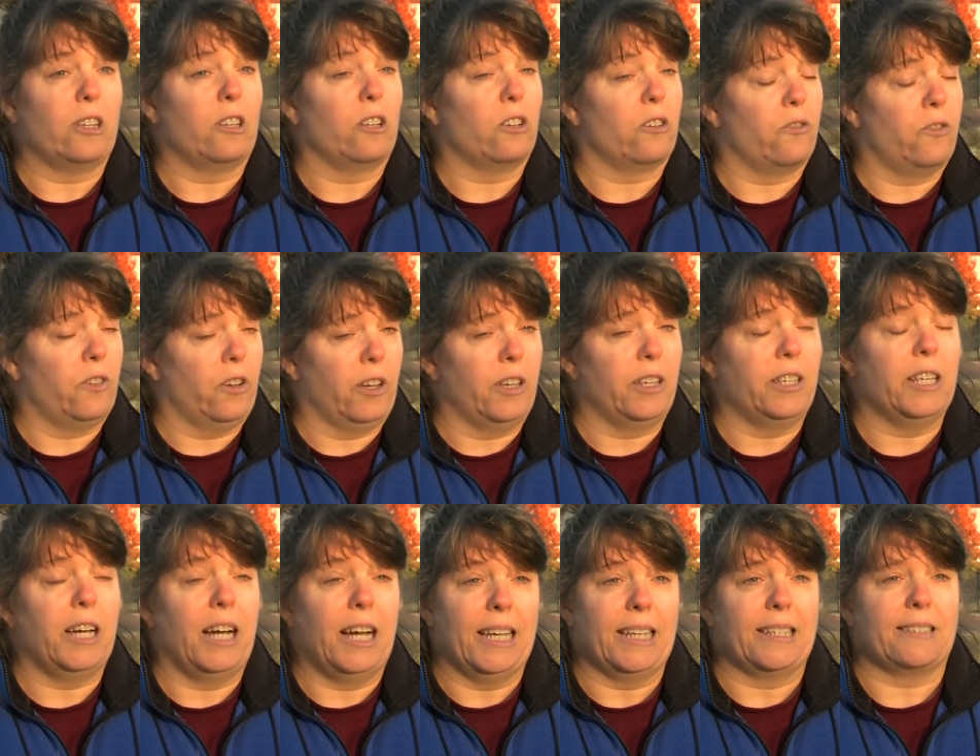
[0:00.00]
They look very
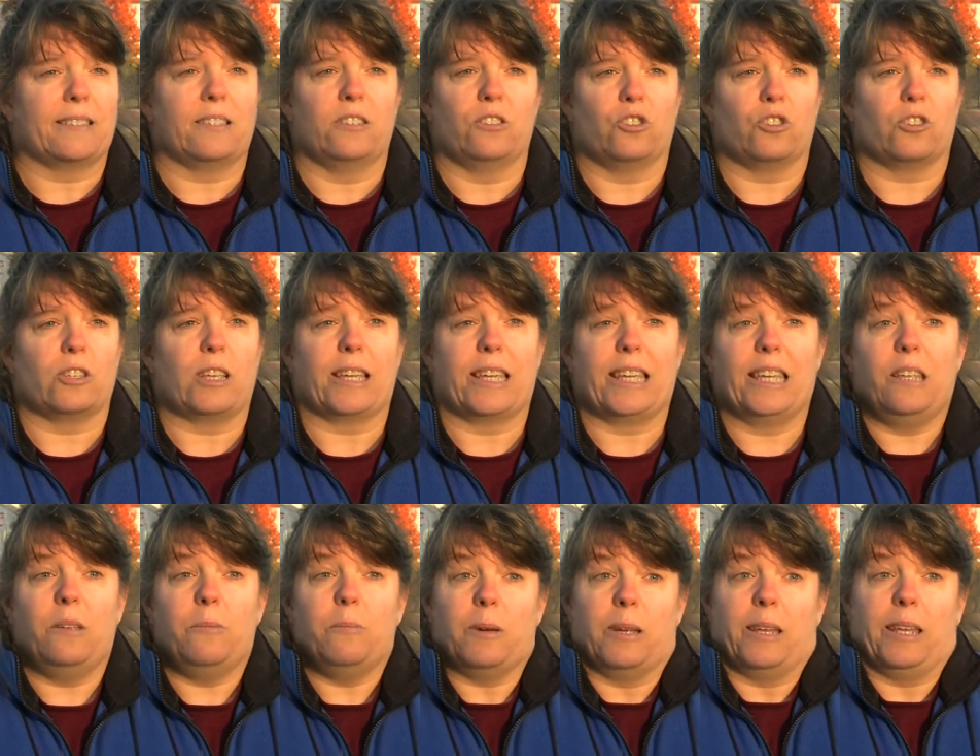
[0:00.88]
nice and just like
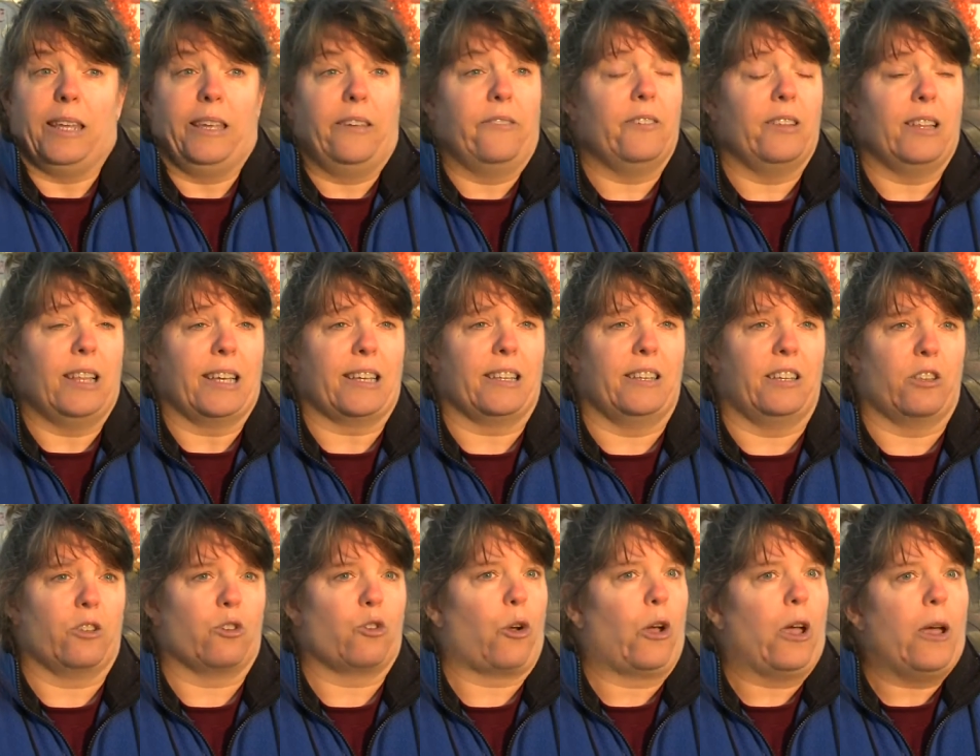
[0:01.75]
anybody, even like
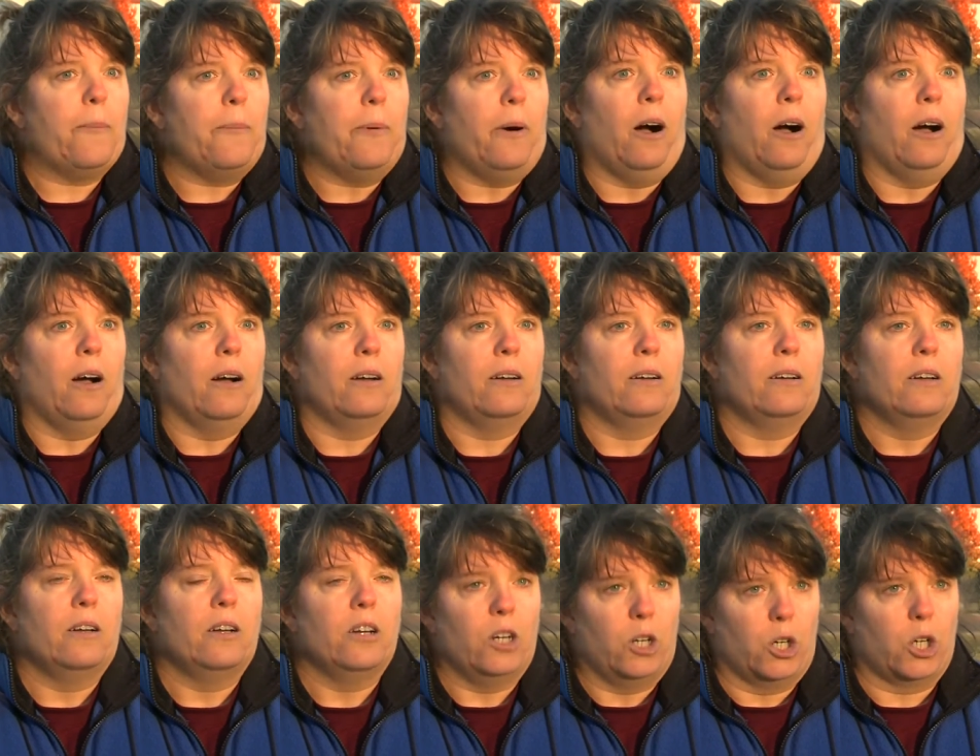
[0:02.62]
another grandpa
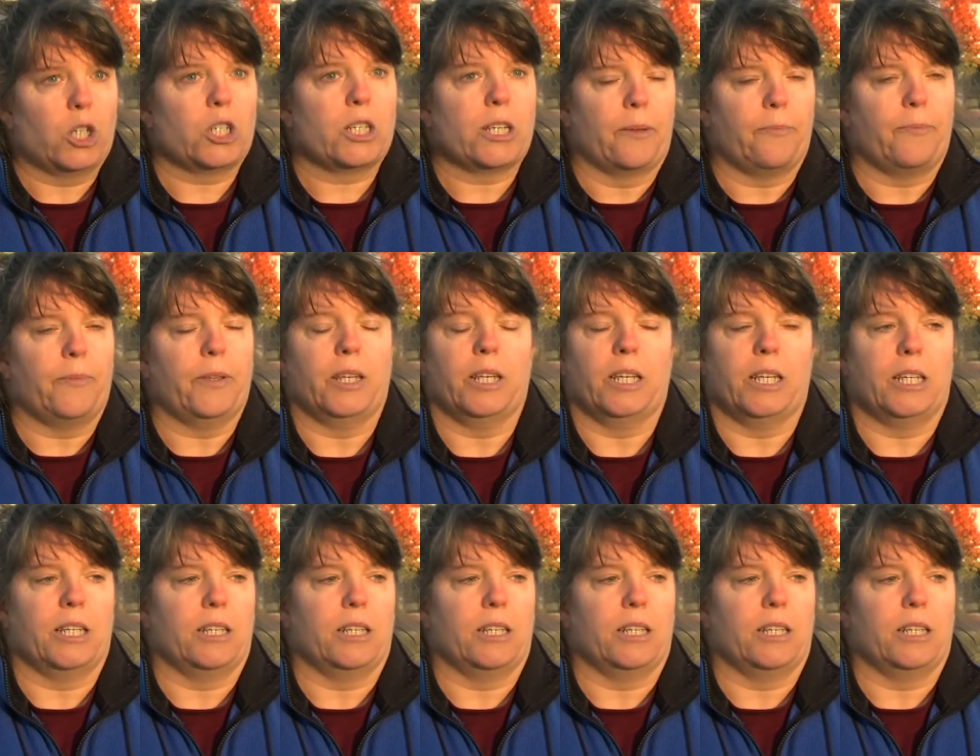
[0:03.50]
or something.